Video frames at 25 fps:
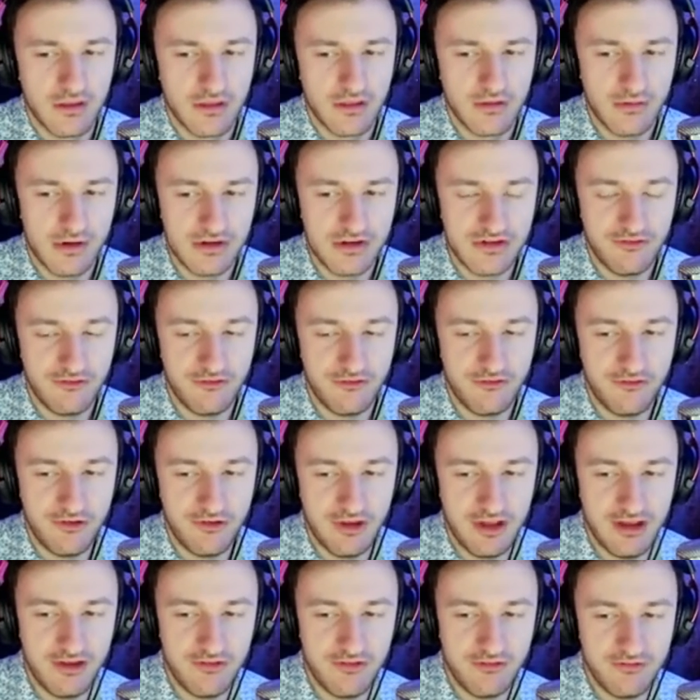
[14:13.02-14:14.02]

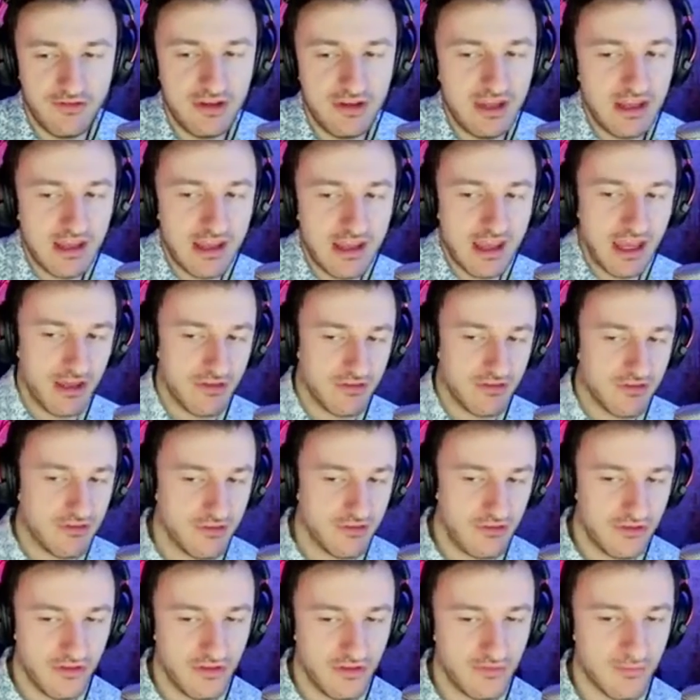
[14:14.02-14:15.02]
350
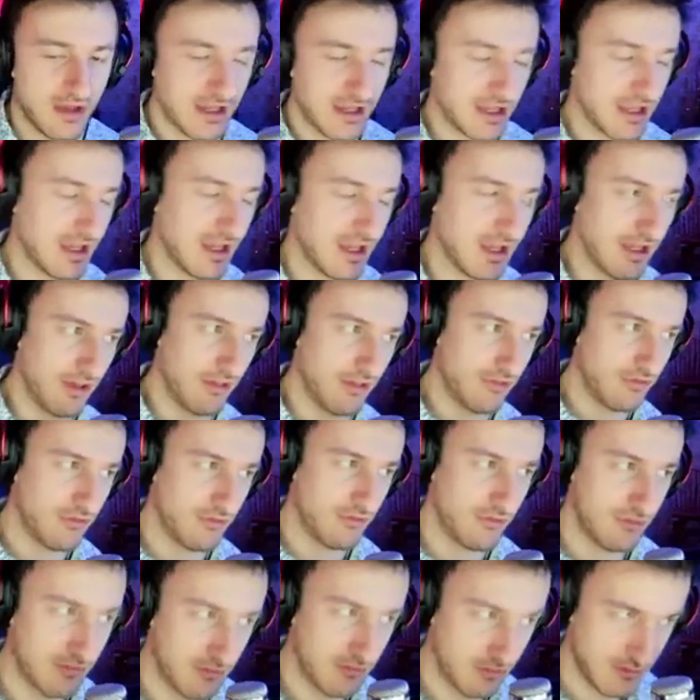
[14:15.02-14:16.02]
guess is my guess.
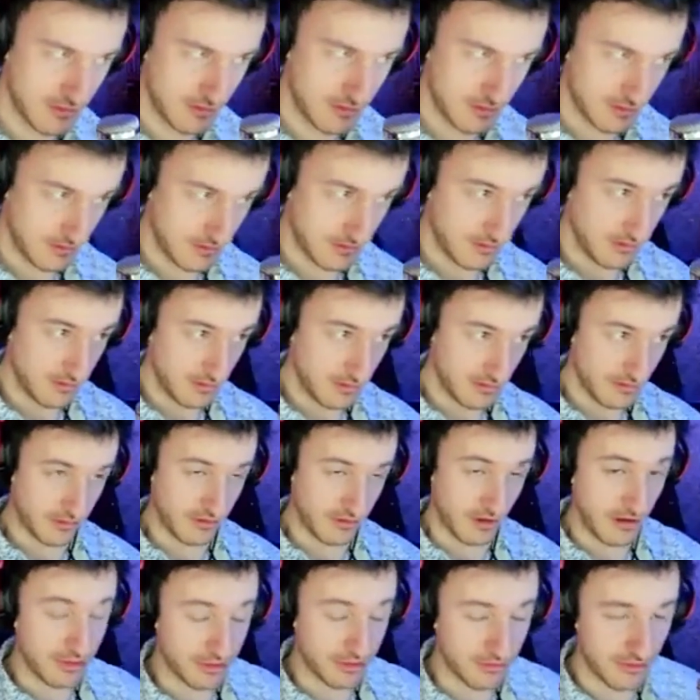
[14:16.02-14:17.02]

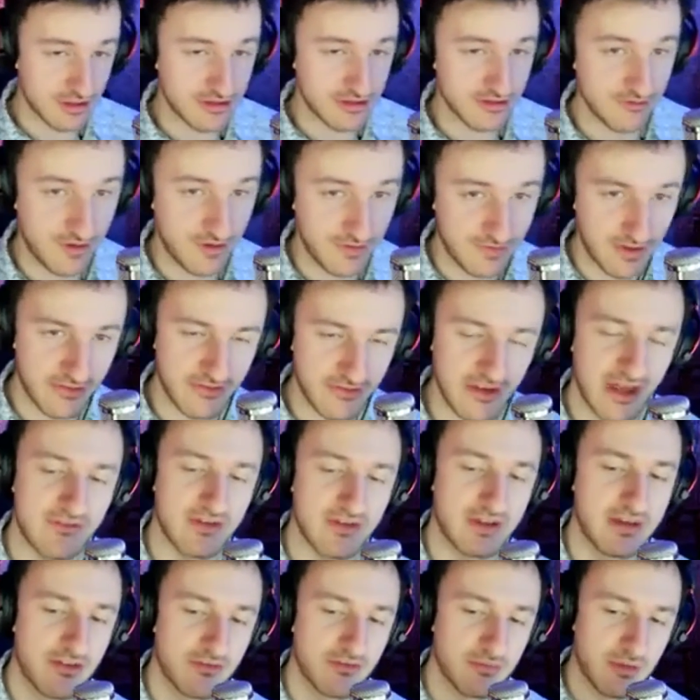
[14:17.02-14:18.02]
Sorry,
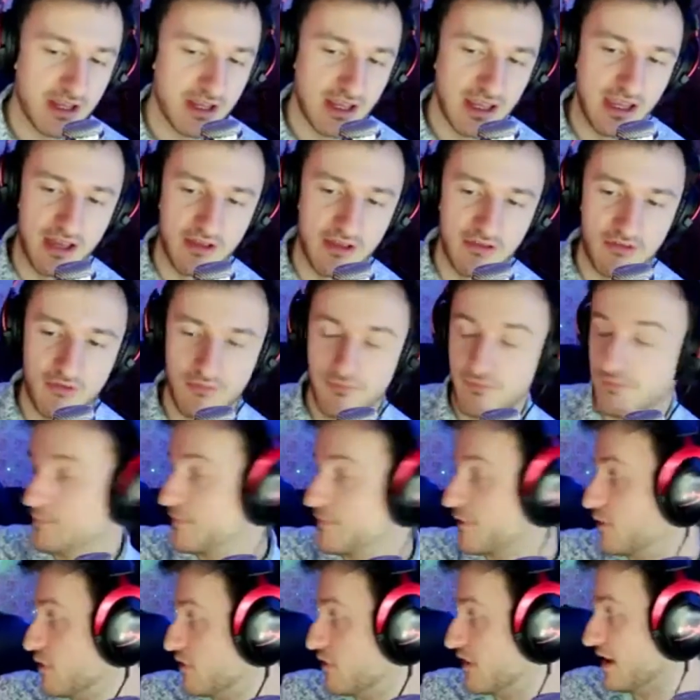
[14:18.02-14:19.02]
357 is my guess.
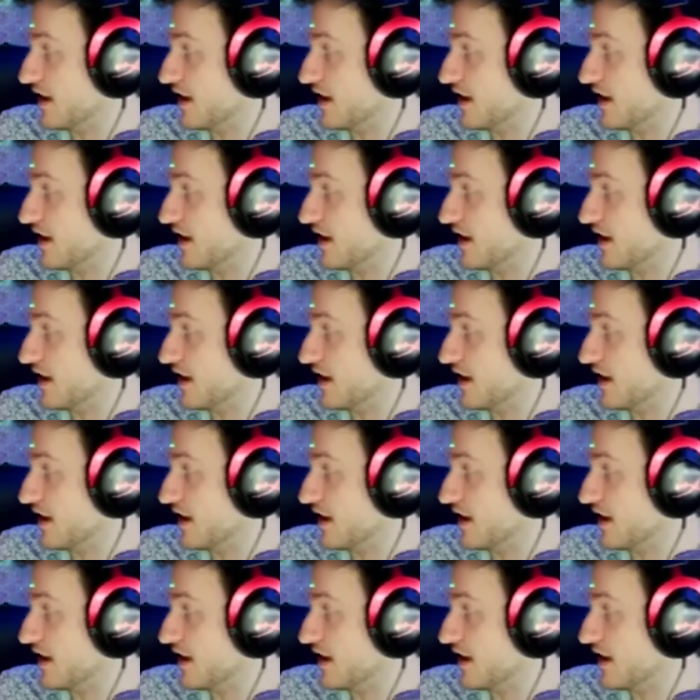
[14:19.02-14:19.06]
Hold on,